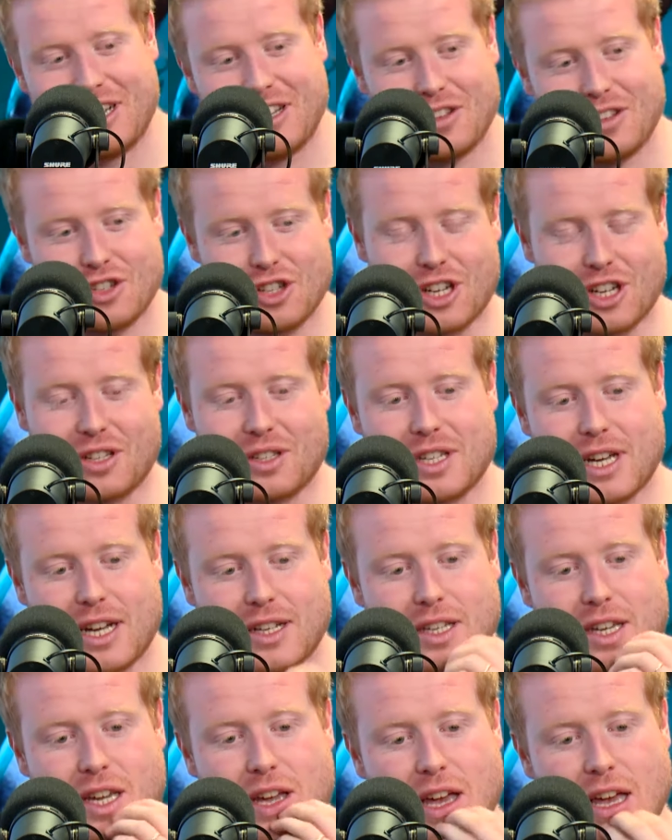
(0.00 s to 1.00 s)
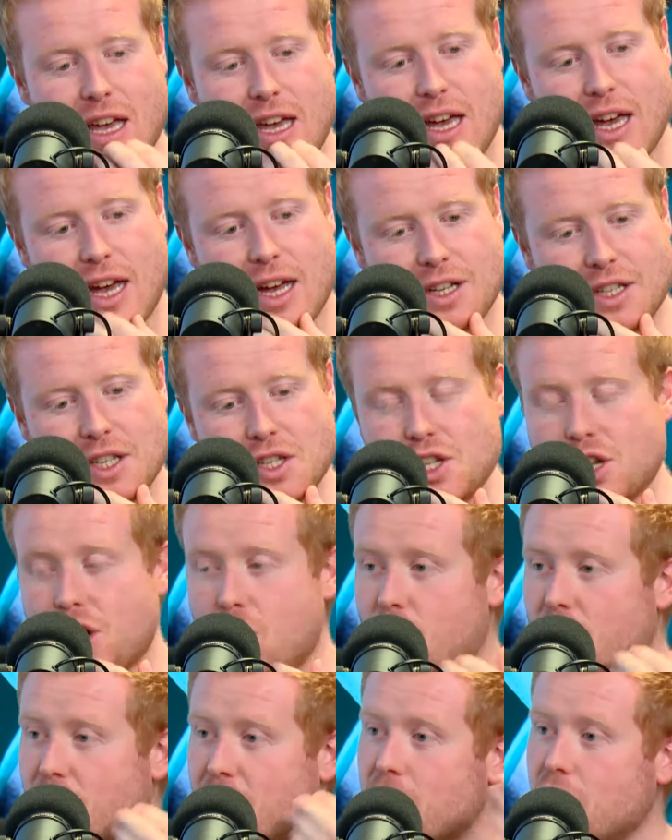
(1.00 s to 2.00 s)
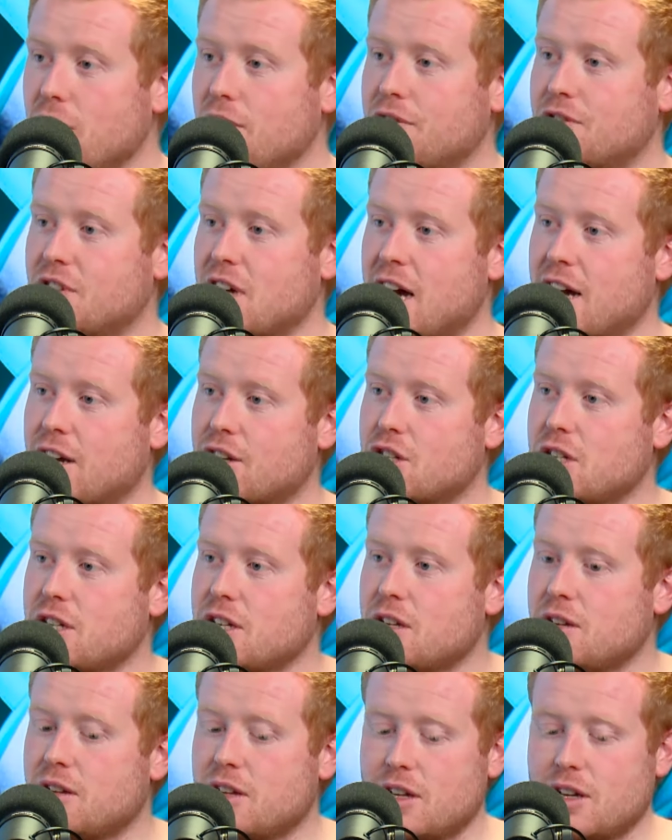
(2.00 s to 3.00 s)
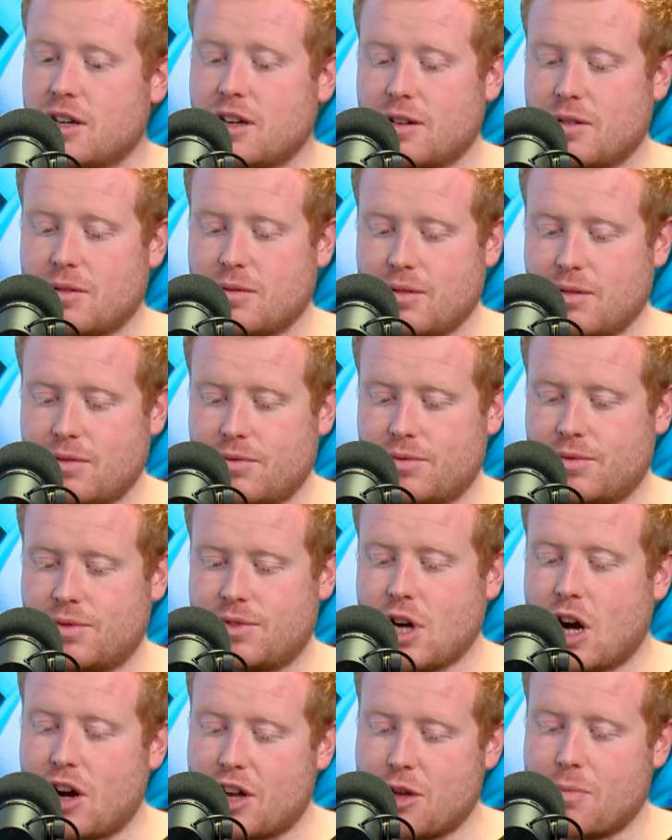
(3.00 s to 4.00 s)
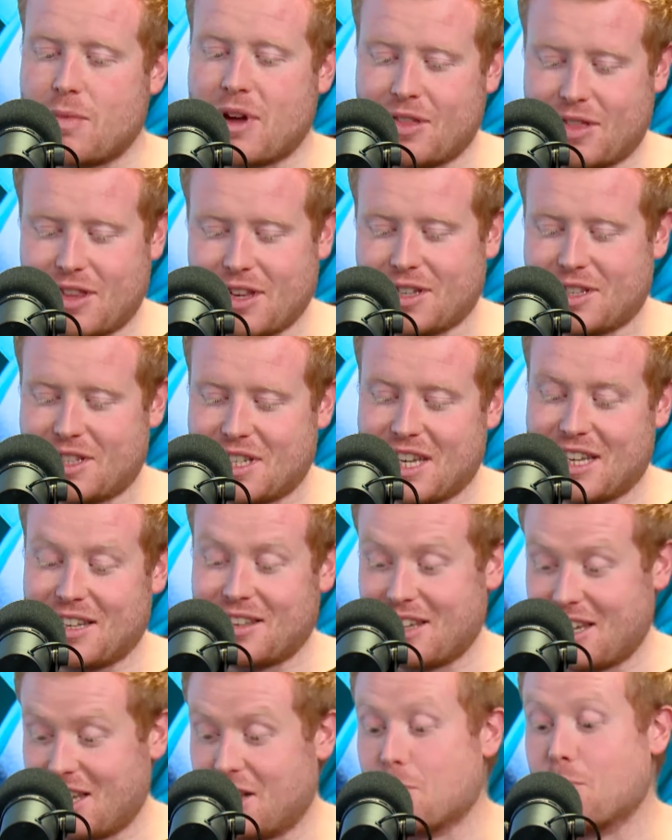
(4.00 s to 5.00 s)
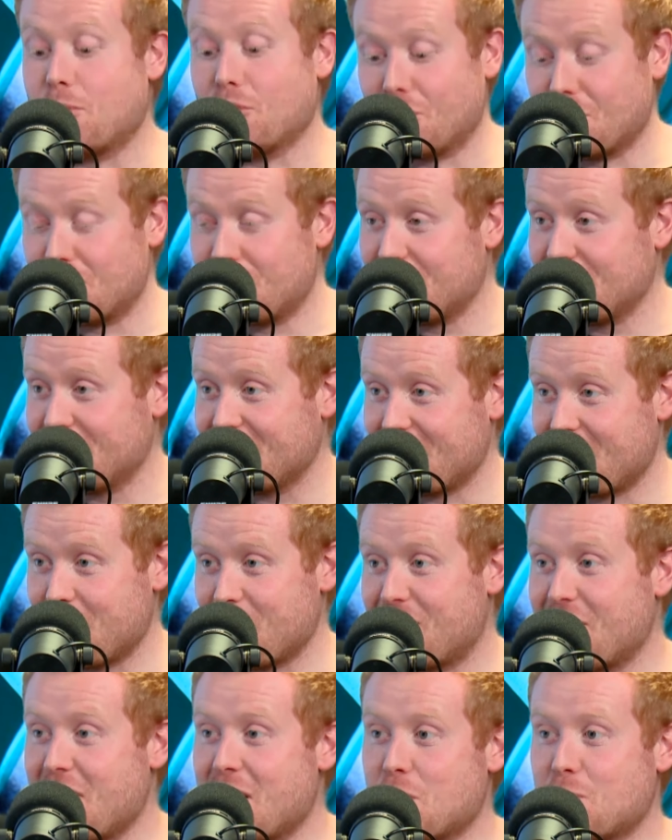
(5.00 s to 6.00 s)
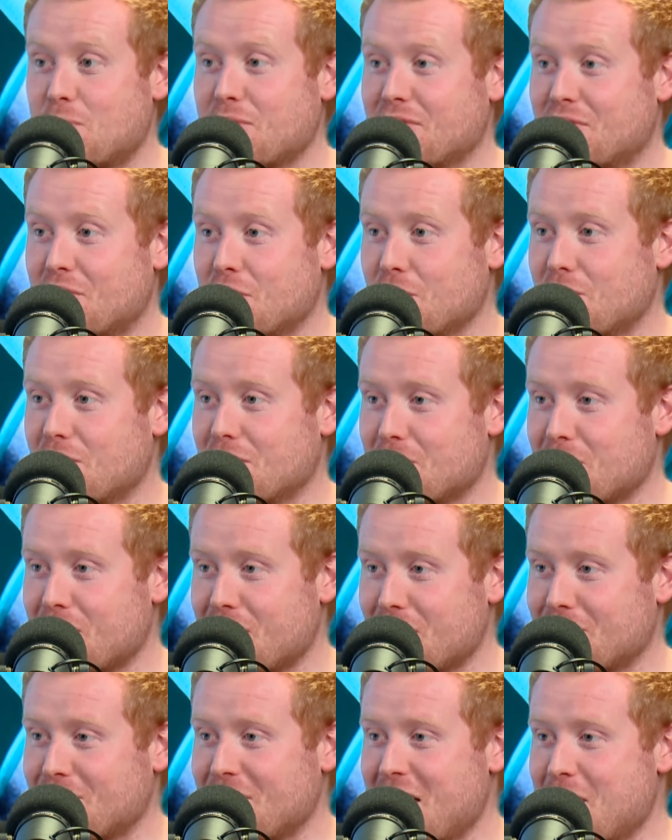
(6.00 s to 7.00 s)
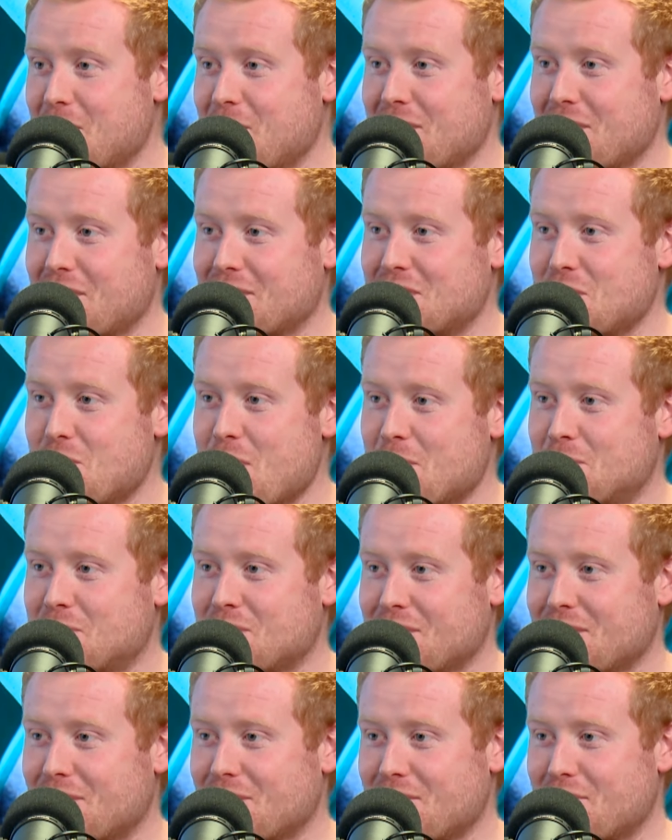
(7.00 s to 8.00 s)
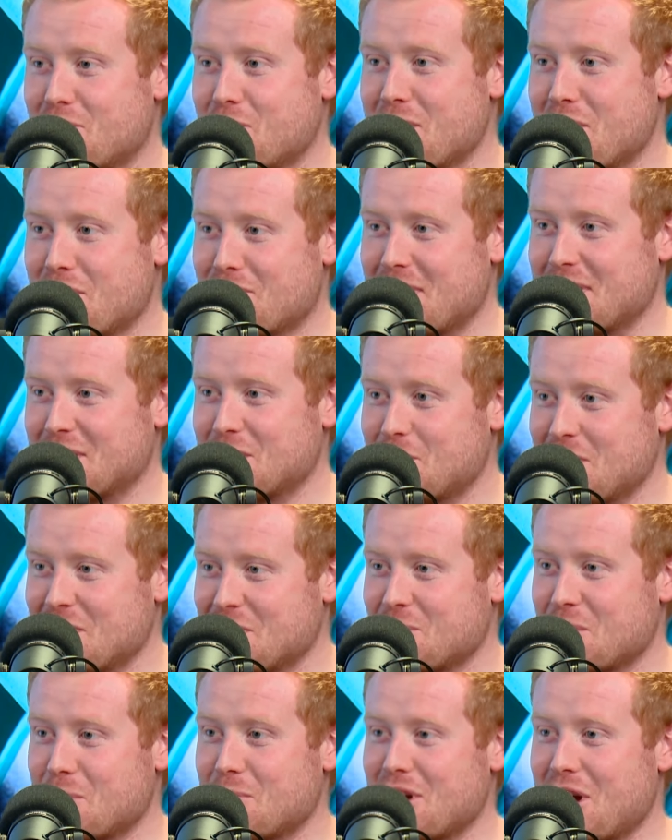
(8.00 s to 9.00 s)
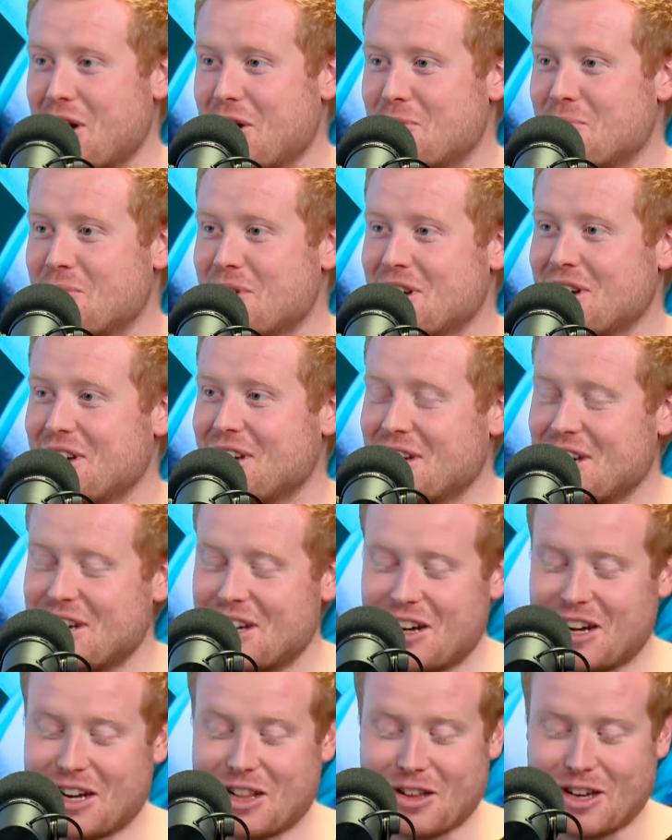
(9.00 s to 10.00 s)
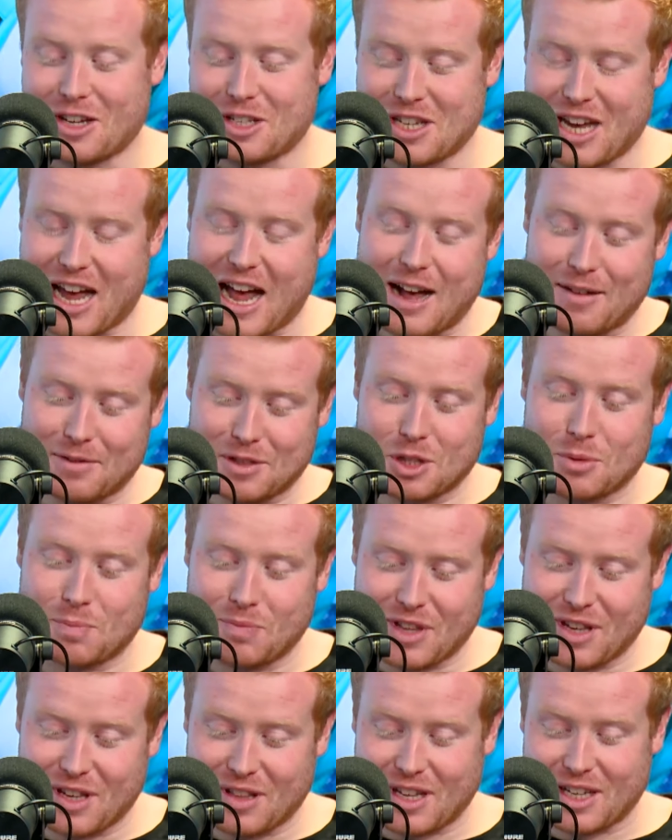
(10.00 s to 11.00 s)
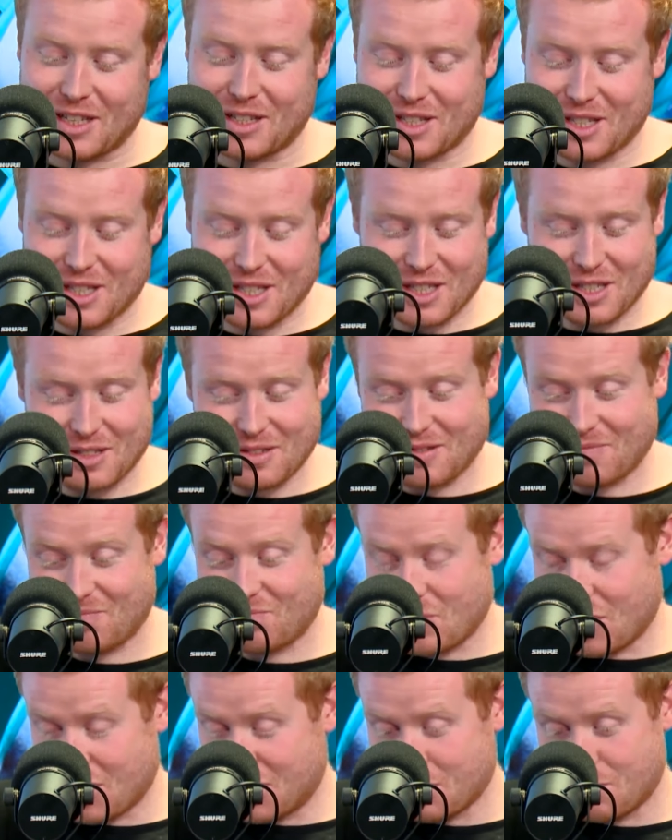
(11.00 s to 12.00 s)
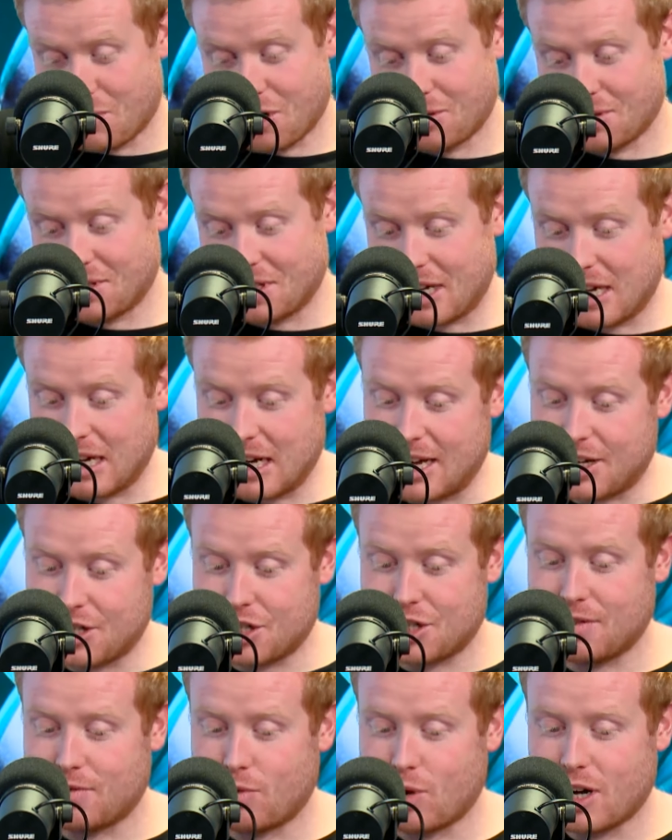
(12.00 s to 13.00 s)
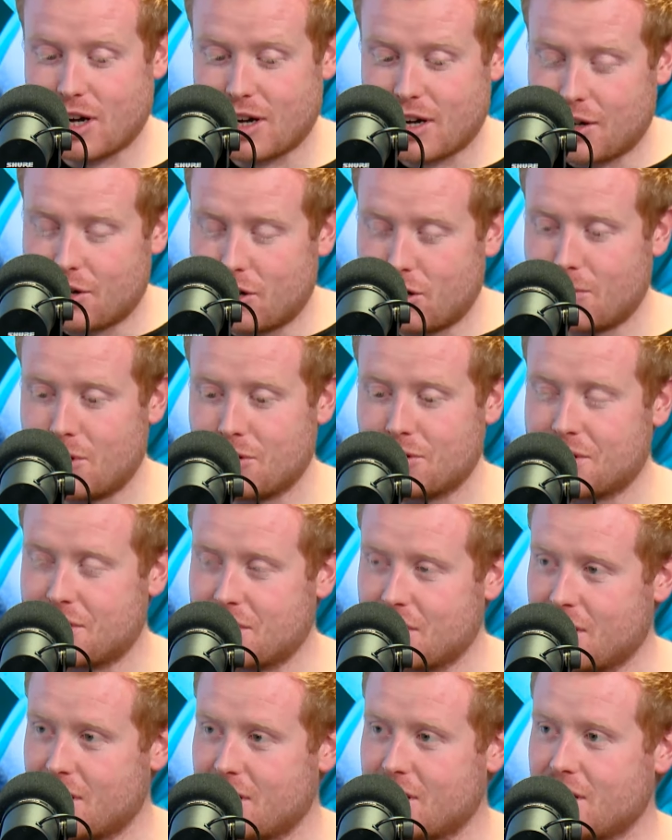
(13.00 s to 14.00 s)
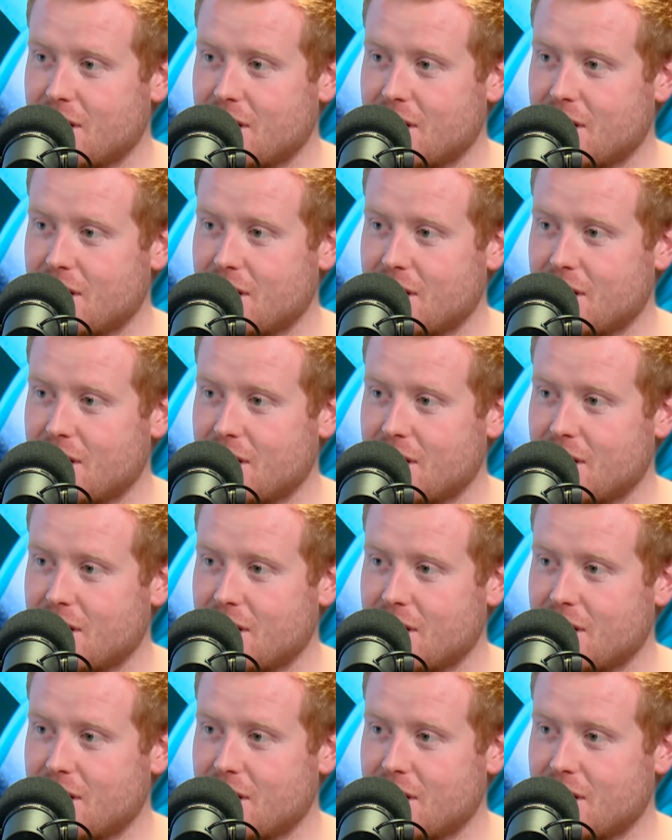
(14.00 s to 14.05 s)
chicken satay. And I said, you know what, I'd love to actually document this in a book. I'm fed up of Googling my own name on the RT website, looking for my own recipes when I'm at home. I'd like to have something that's, I suppose, a collection of work and almost a,